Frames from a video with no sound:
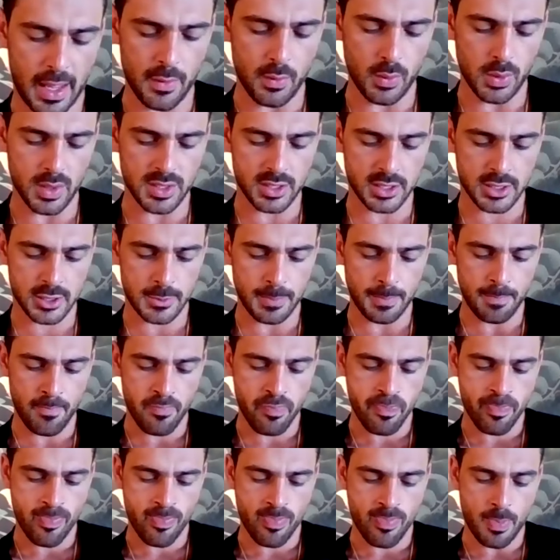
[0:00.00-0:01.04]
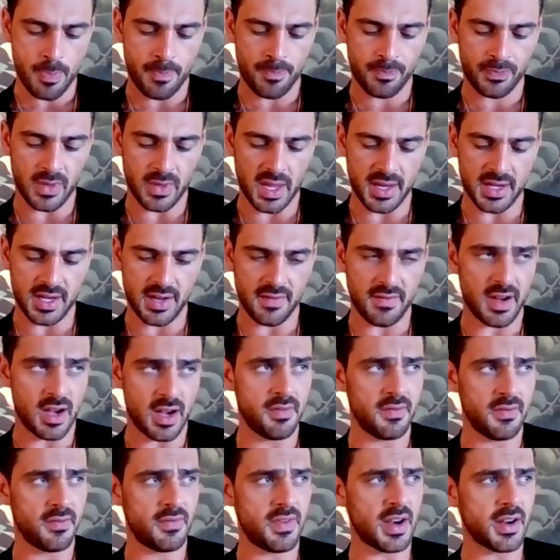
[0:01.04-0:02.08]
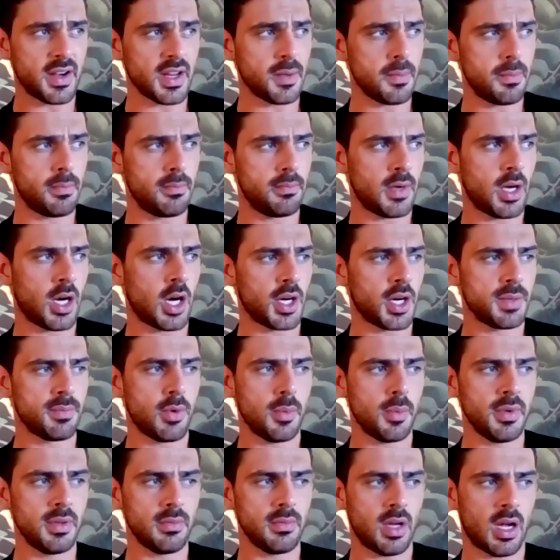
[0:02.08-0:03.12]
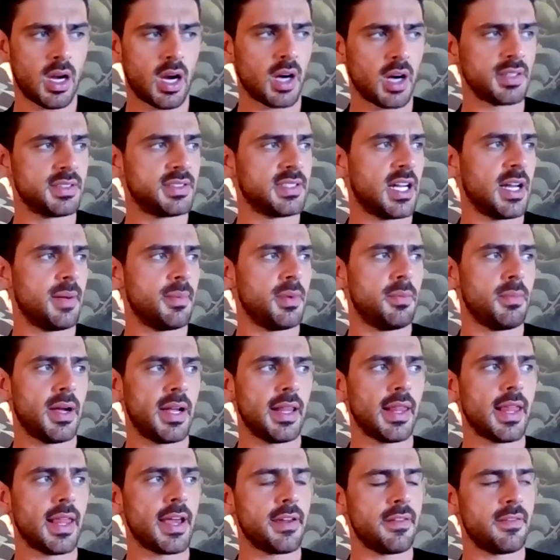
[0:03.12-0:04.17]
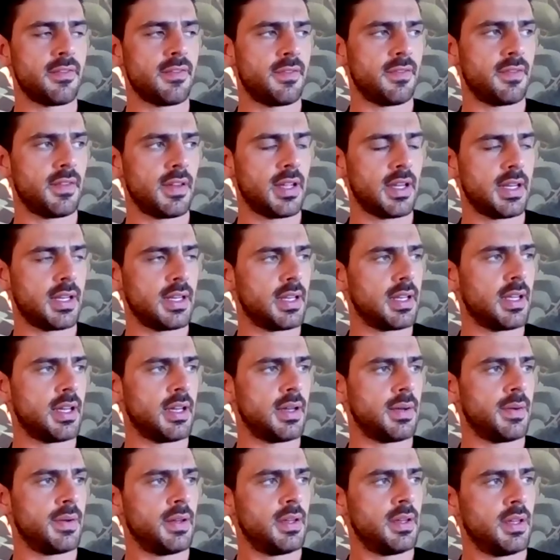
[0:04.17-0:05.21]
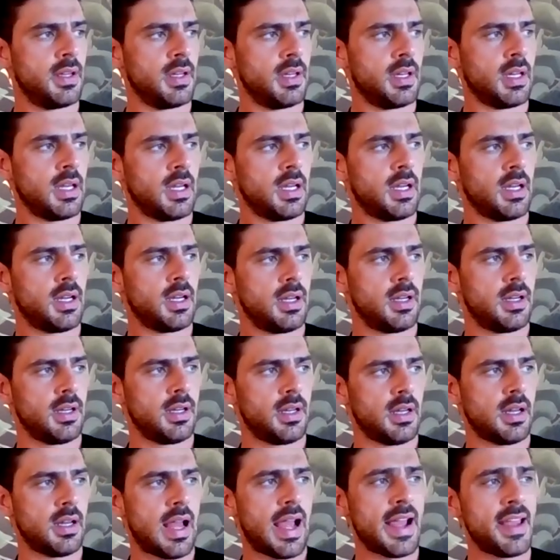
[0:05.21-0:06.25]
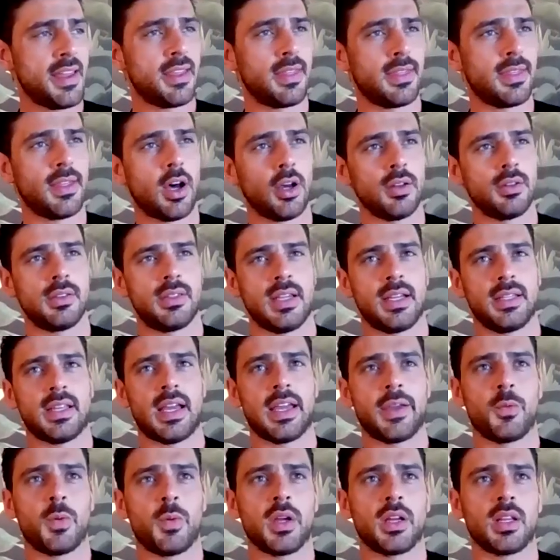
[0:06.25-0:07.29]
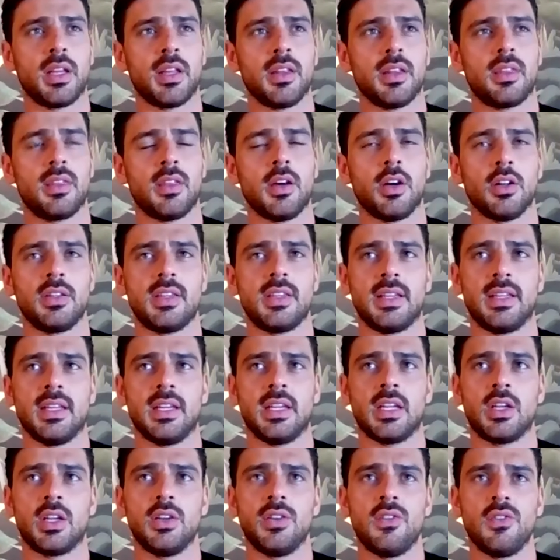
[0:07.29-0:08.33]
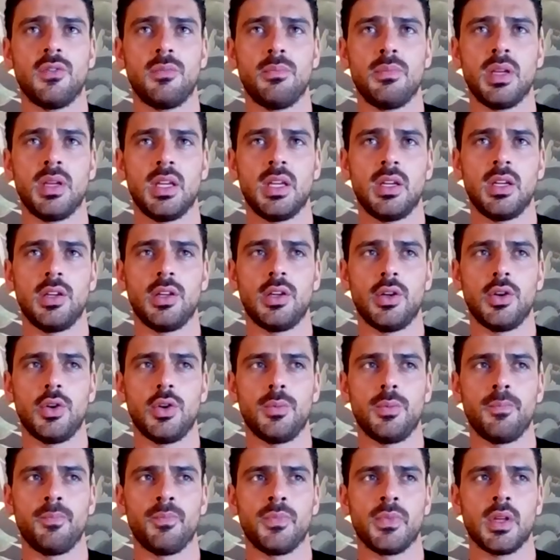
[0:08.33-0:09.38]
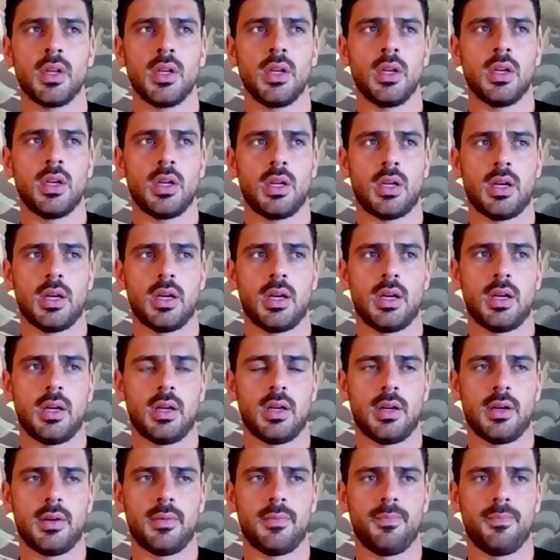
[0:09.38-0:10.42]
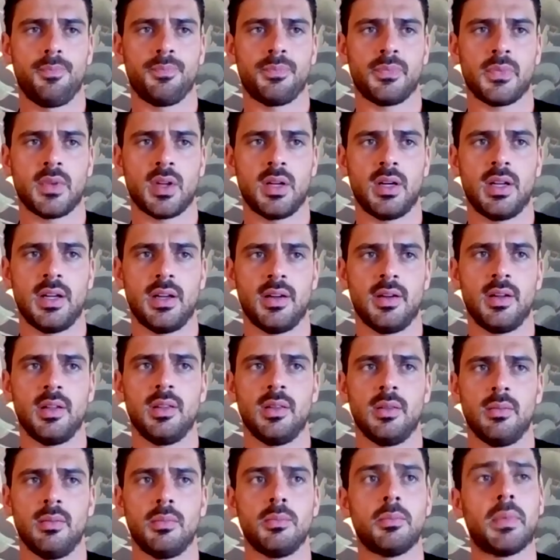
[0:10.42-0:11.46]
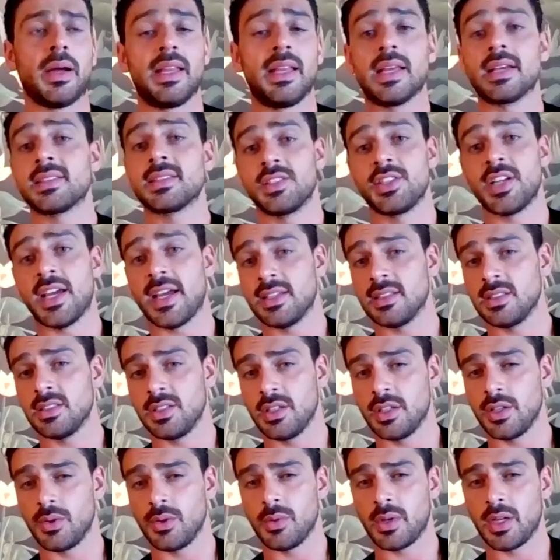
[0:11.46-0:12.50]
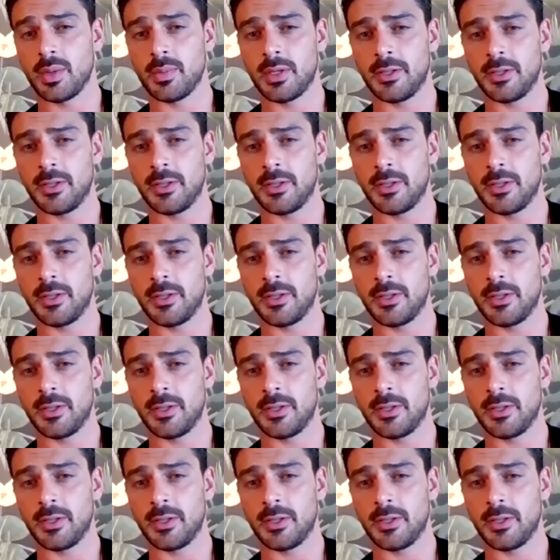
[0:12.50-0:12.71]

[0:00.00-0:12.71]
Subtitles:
I was in a very hard moment, hard time in my life. And I quickly thought that it could be, you know, my last chance, you know what I